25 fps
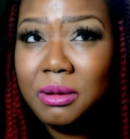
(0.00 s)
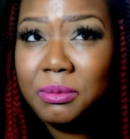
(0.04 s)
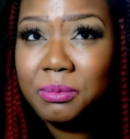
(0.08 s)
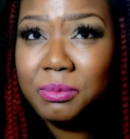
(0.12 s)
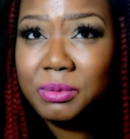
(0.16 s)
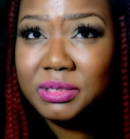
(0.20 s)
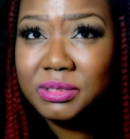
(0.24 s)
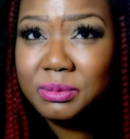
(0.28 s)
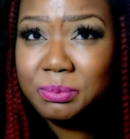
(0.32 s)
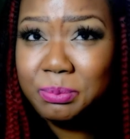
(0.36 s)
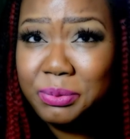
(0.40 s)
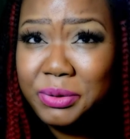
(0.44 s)

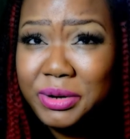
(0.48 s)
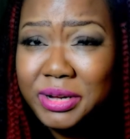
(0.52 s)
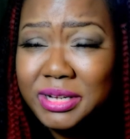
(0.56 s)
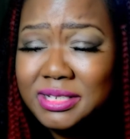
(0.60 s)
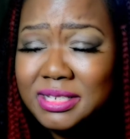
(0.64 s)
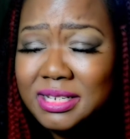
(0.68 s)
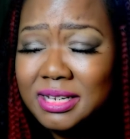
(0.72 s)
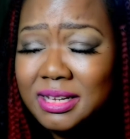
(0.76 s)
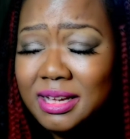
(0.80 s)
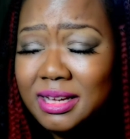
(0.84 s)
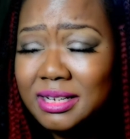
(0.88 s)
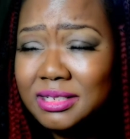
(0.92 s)
was
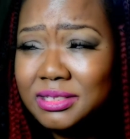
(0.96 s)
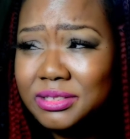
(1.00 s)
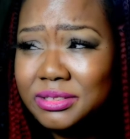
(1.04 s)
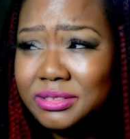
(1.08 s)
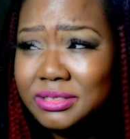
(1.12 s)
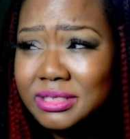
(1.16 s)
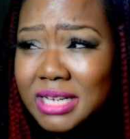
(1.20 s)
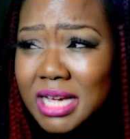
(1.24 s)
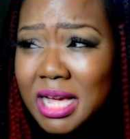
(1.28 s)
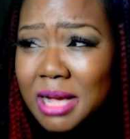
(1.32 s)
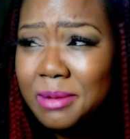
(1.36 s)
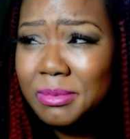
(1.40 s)
present at
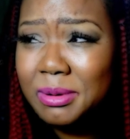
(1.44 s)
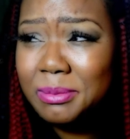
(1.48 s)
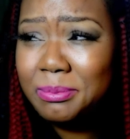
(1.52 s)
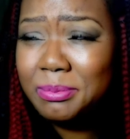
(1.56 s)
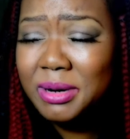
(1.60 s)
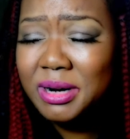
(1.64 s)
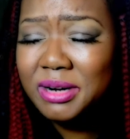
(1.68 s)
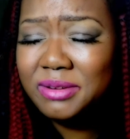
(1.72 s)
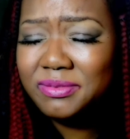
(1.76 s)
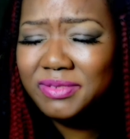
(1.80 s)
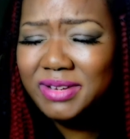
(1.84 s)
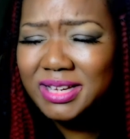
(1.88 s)
your time of
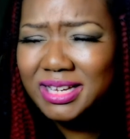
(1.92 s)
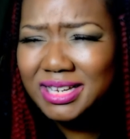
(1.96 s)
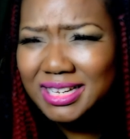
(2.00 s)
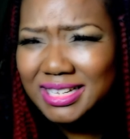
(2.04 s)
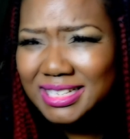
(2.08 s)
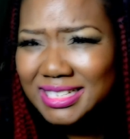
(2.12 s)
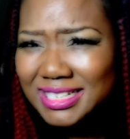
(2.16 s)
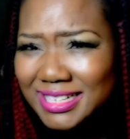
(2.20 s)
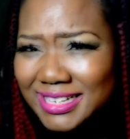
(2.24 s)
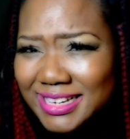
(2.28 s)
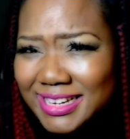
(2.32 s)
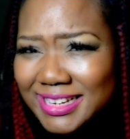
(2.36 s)
birth
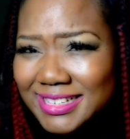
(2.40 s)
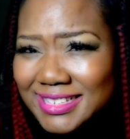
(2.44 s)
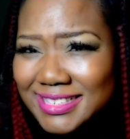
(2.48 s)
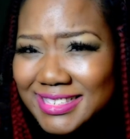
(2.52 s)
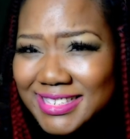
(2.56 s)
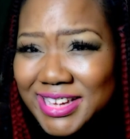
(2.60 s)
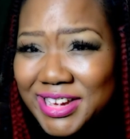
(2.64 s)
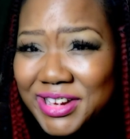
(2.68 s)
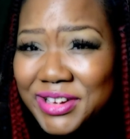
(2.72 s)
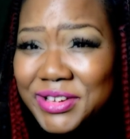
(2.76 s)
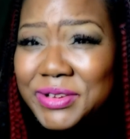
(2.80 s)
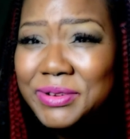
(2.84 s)
can
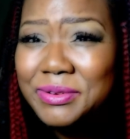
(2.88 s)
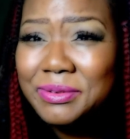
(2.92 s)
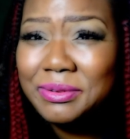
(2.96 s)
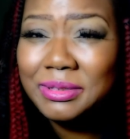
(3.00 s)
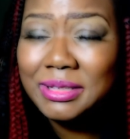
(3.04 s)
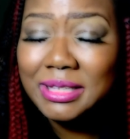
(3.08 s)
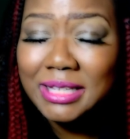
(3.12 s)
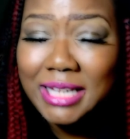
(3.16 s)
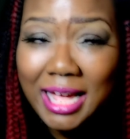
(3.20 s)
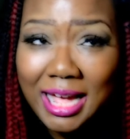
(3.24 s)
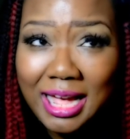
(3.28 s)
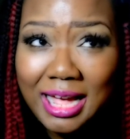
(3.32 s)
tell you a
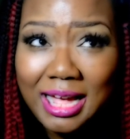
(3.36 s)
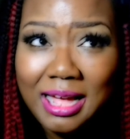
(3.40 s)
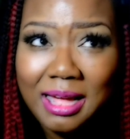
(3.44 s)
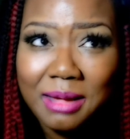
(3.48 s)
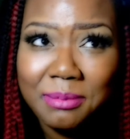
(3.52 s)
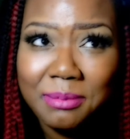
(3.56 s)
lot